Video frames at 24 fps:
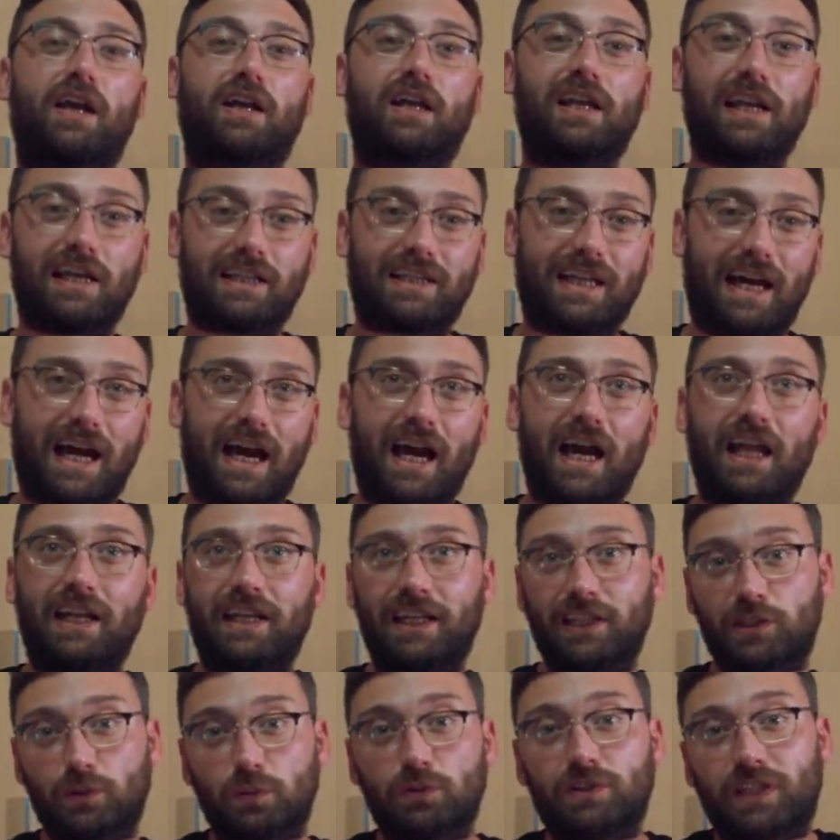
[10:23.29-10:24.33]
Click that and
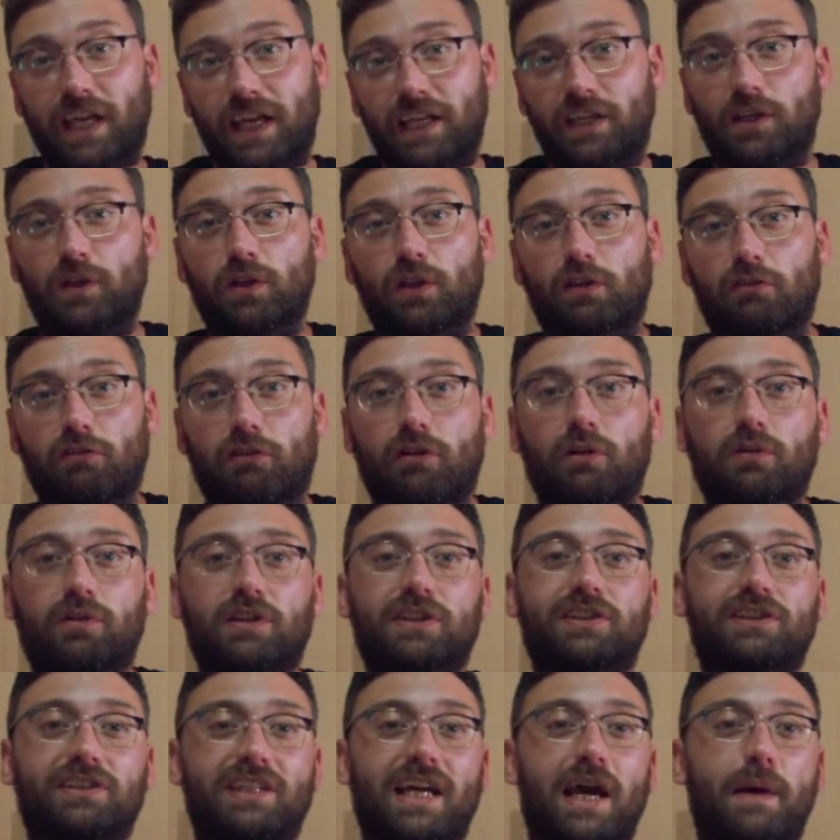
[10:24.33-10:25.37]
this will take you through the
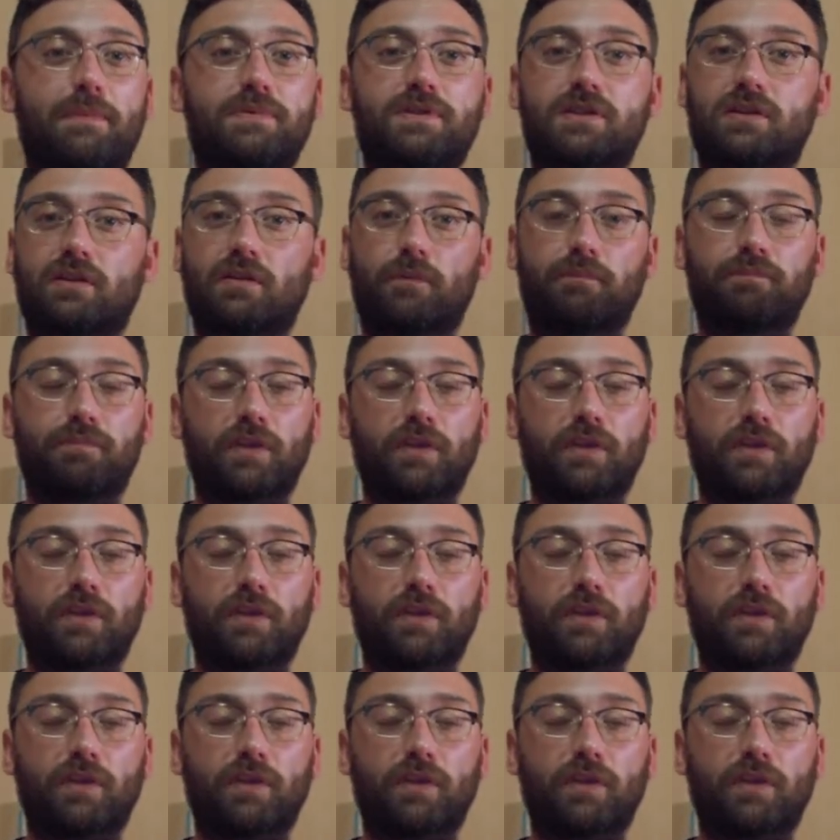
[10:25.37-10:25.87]
steps